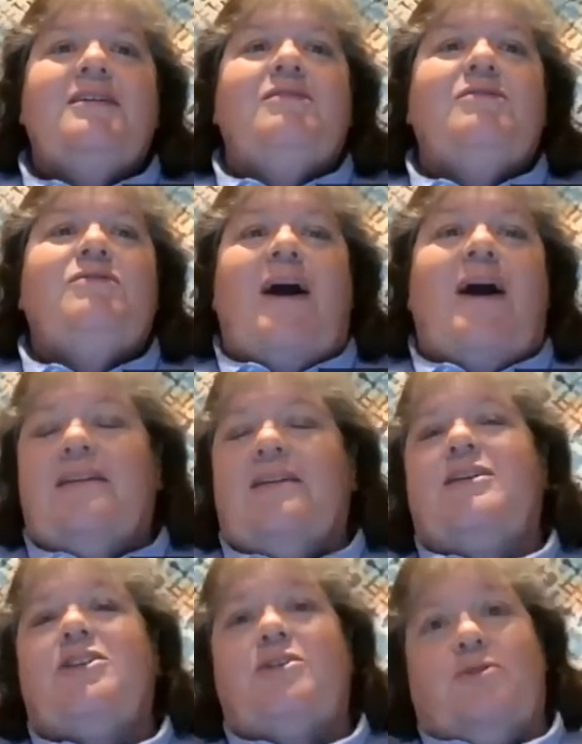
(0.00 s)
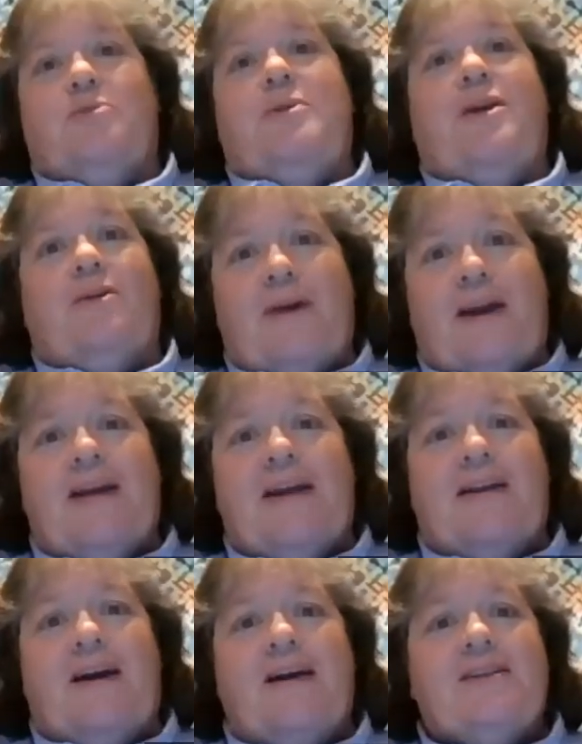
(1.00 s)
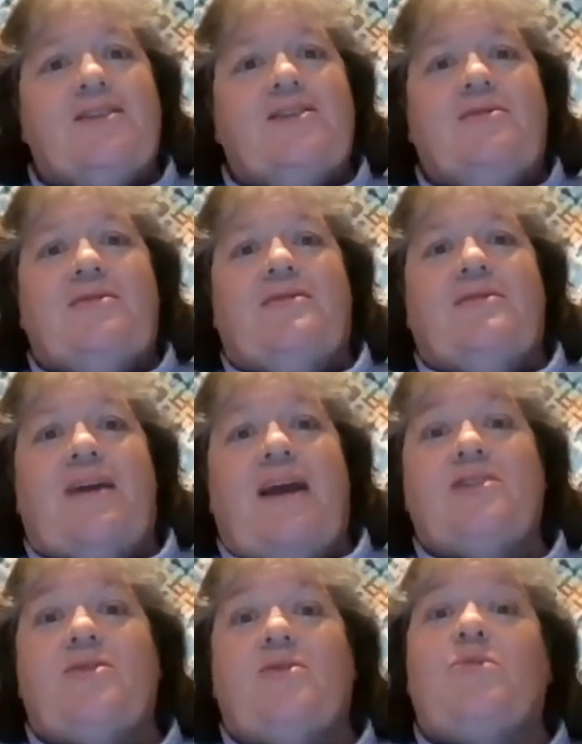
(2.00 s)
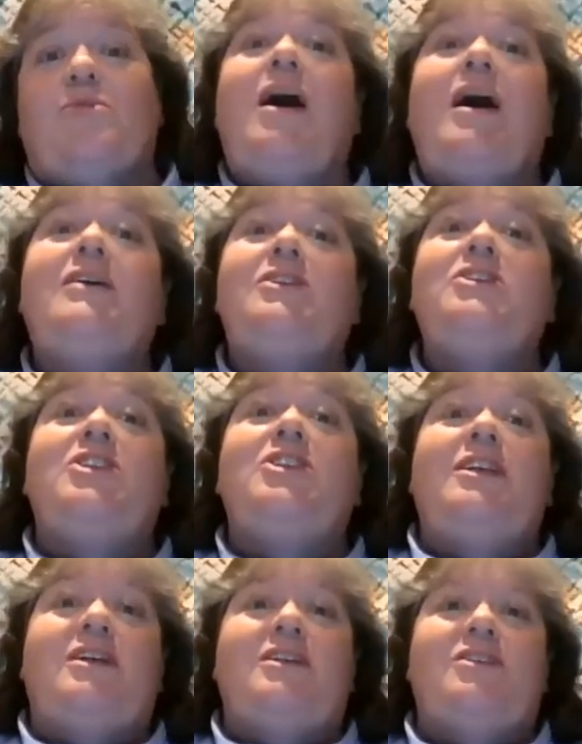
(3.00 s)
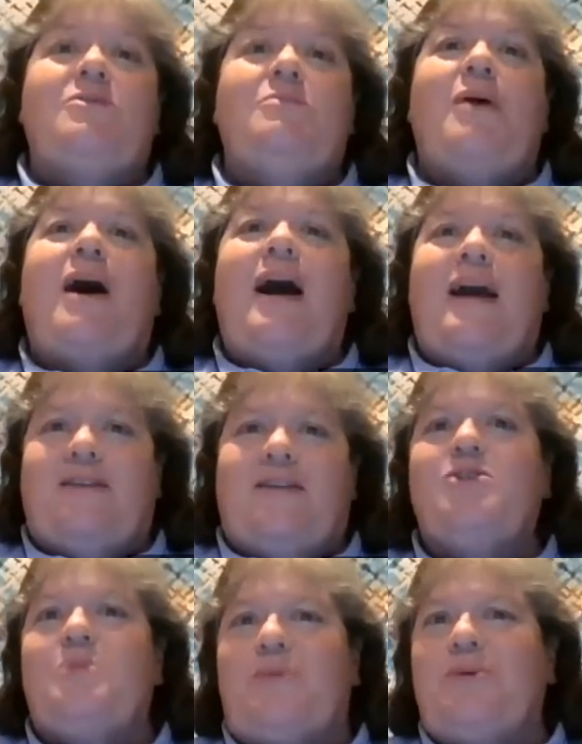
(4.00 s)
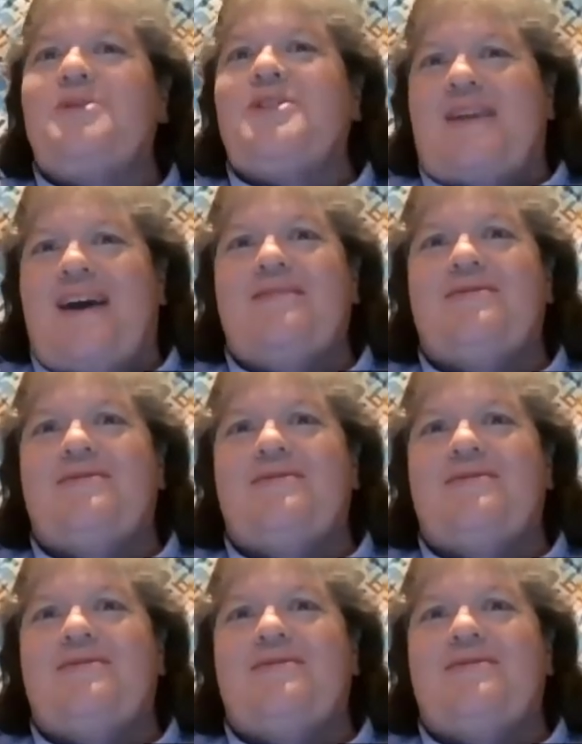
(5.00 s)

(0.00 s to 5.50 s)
Finally, she was being recognized as the rock that she is behind the support staff.